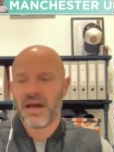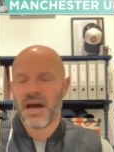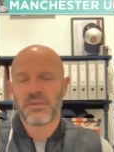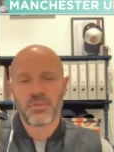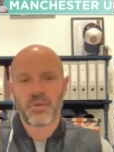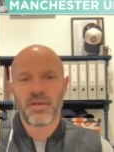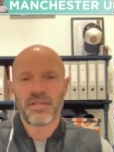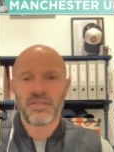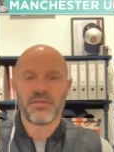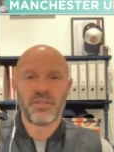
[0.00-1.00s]
I was brought in to
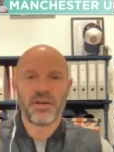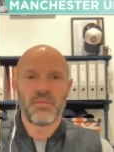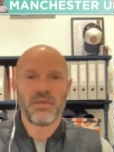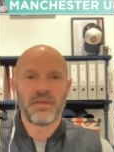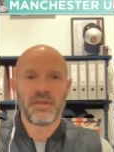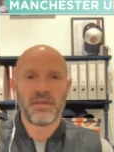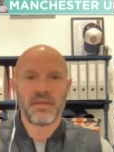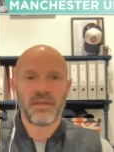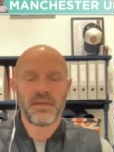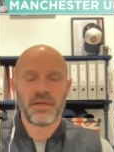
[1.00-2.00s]
do a job
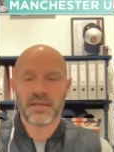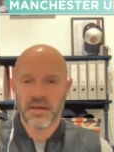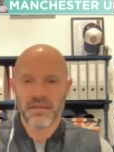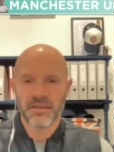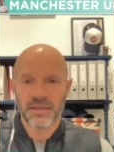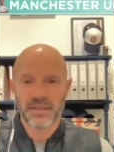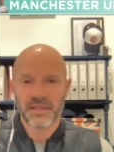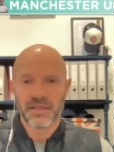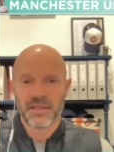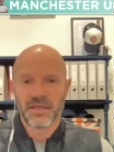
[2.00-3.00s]
and I can't do it.
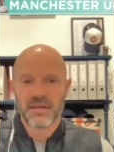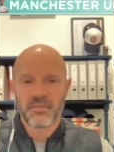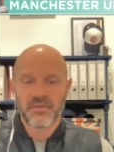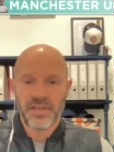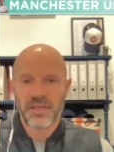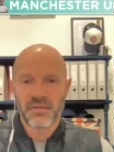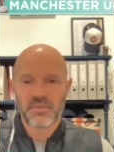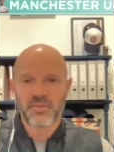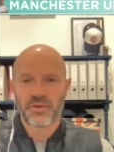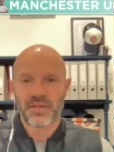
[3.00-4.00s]
Mourinho was
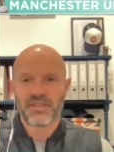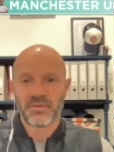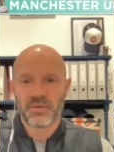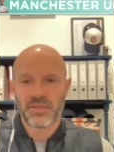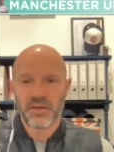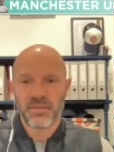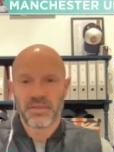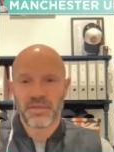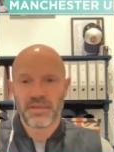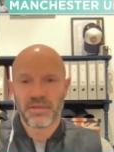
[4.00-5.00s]
brought in to do a job,
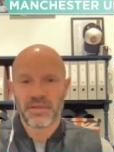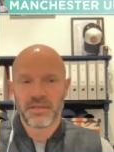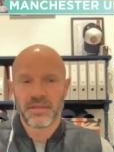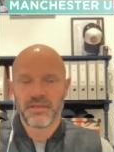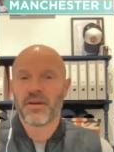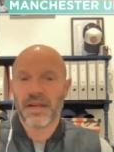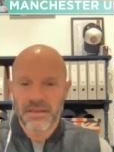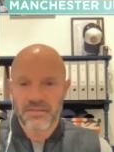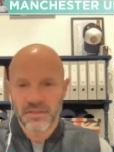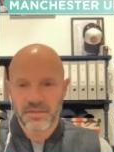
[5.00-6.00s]
not allowed
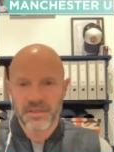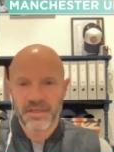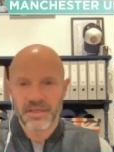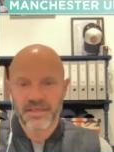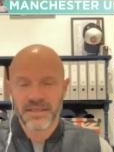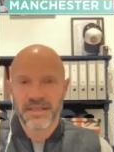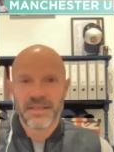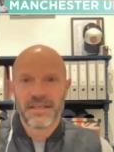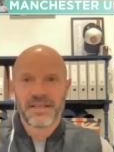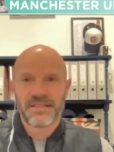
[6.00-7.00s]
to do it.
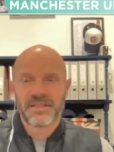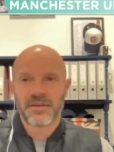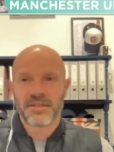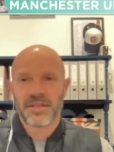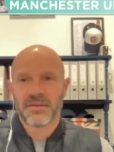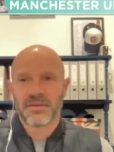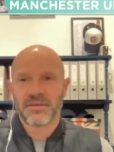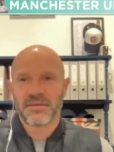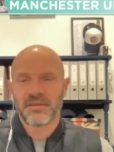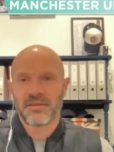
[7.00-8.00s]
So it's like,
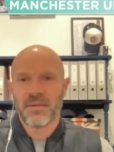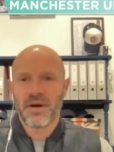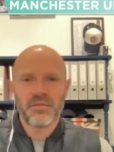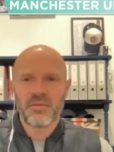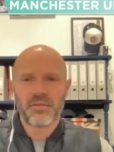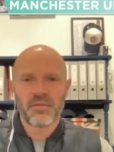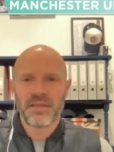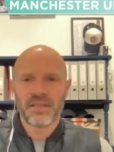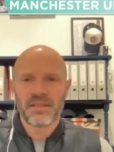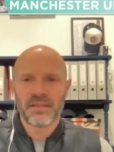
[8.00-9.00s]
well, why have you brought me
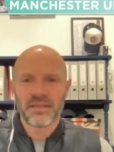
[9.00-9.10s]
in?